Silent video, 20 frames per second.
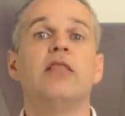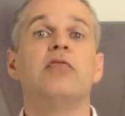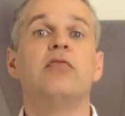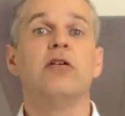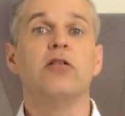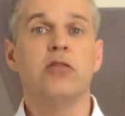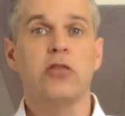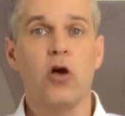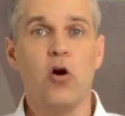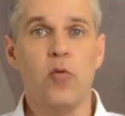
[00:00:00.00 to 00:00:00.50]

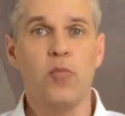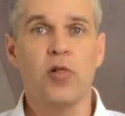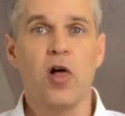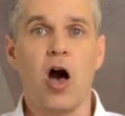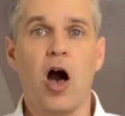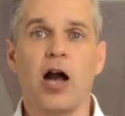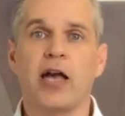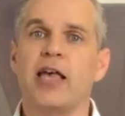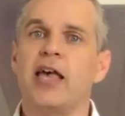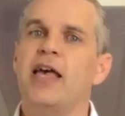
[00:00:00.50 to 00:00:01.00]
The low
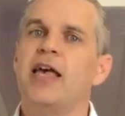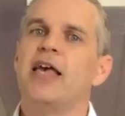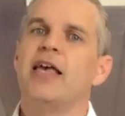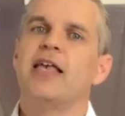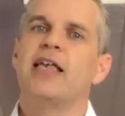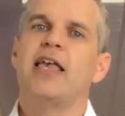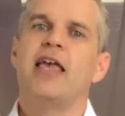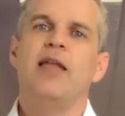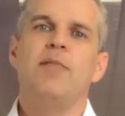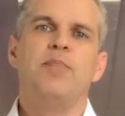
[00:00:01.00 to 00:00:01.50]
block
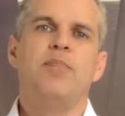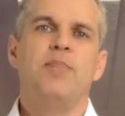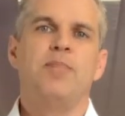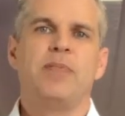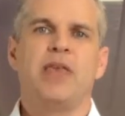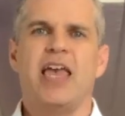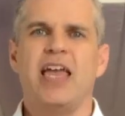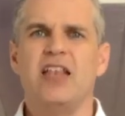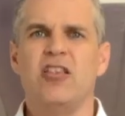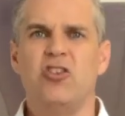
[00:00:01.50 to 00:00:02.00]
can
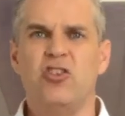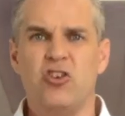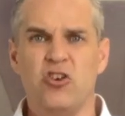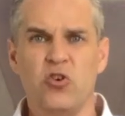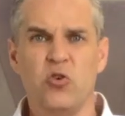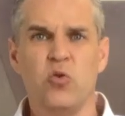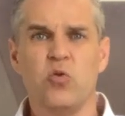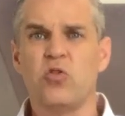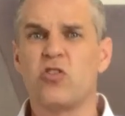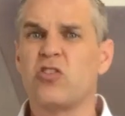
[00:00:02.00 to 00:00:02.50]

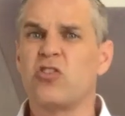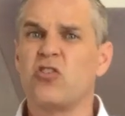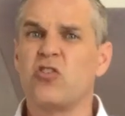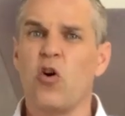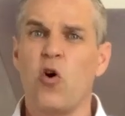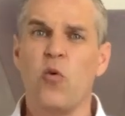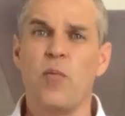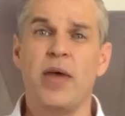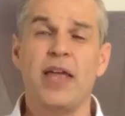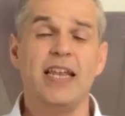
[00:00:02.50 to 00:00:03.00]
do
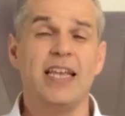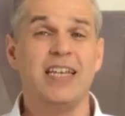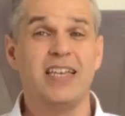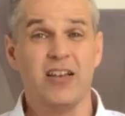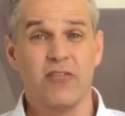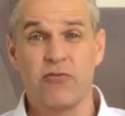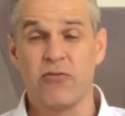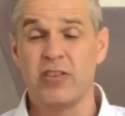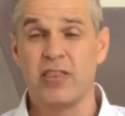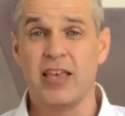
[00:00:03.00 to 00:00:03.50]
so many
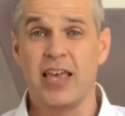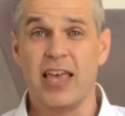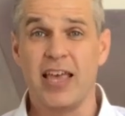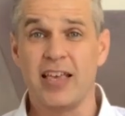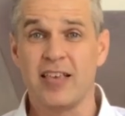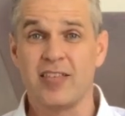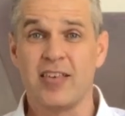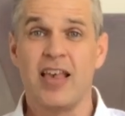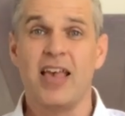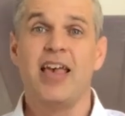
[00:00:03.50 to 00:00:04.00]
different
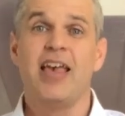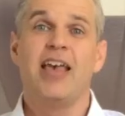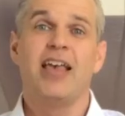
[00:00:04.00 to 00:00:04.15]
things.